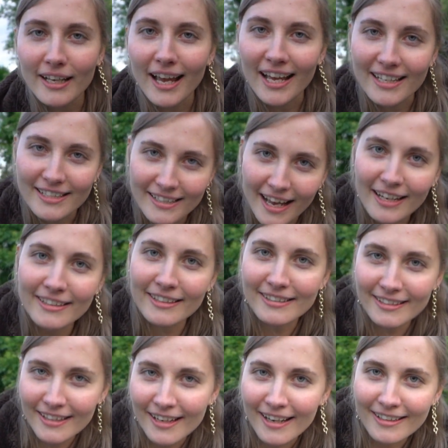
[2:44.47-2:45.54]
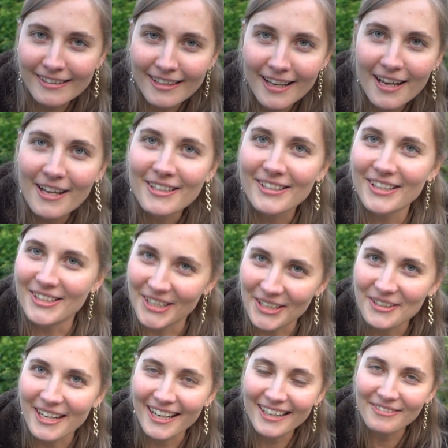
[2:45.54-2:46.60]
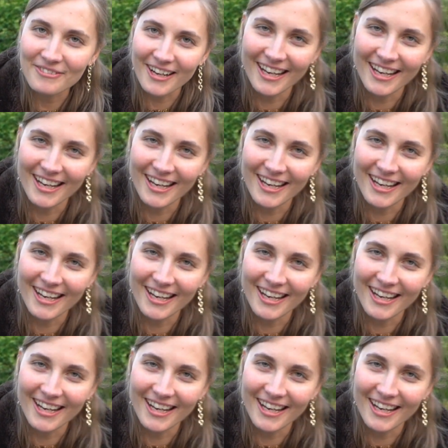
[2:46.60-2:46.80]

and sexist it is to do it.